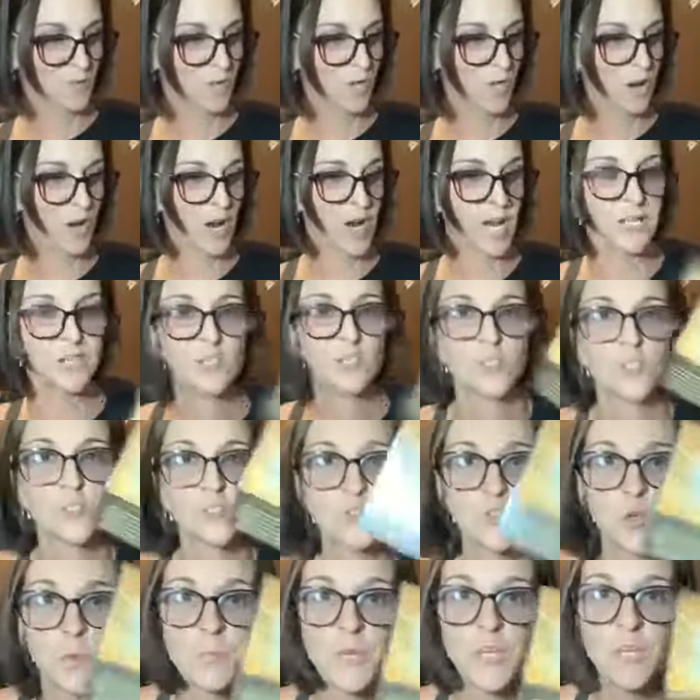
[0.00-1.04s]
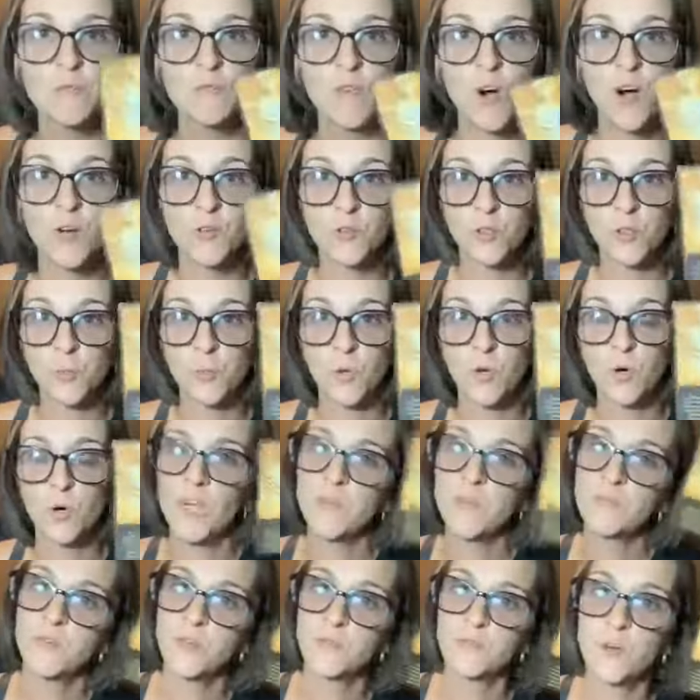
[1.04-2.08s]
All right. So be vulnerable.
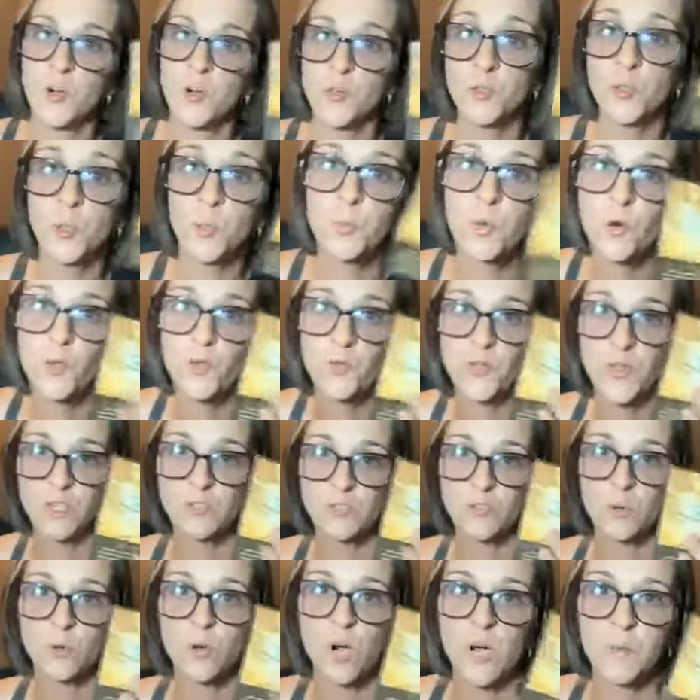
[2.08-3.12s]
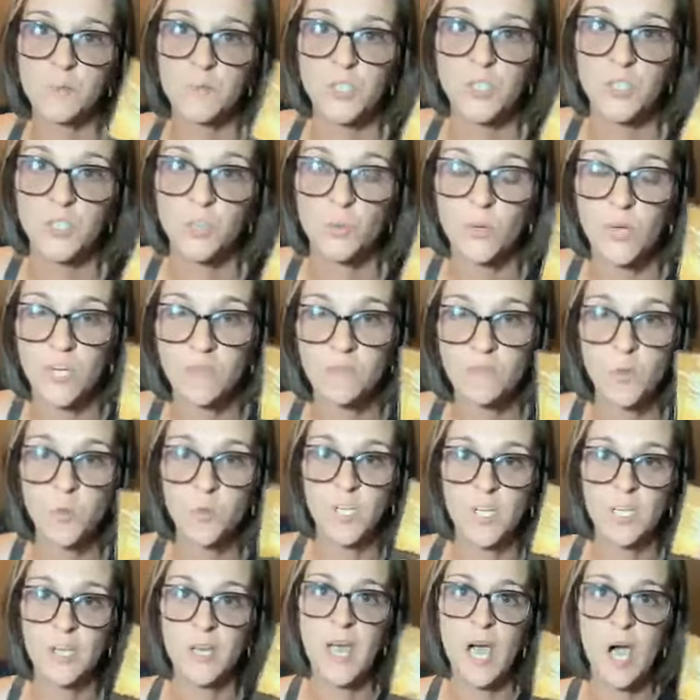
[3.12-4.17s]
If you're vulnerable, things will come to you. If you
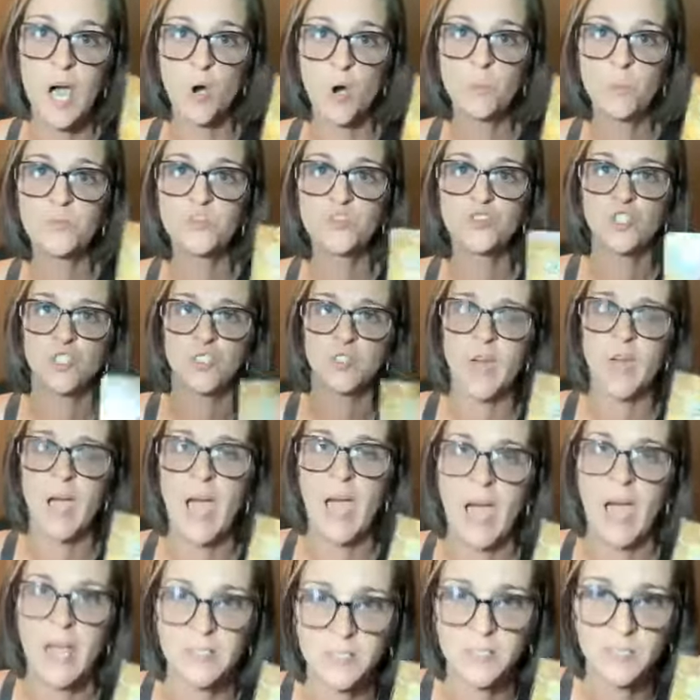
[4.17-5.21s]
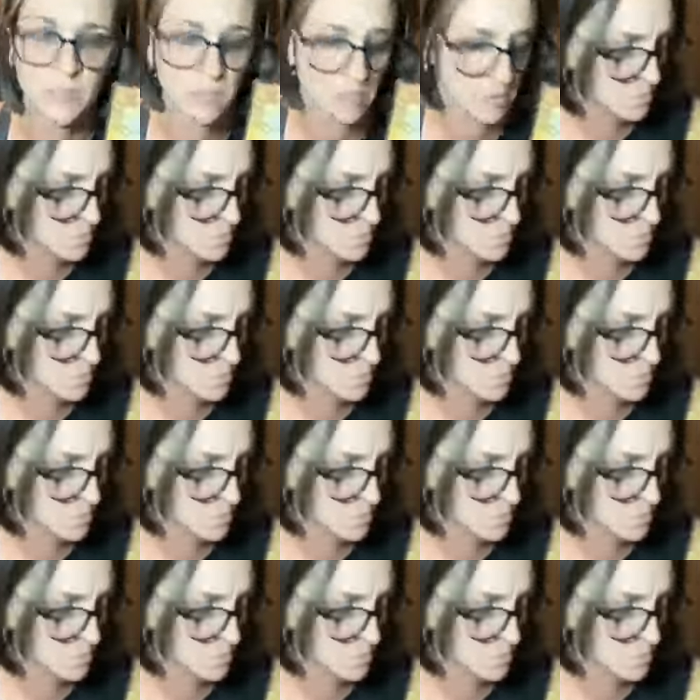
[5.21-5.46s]
need help, just ask.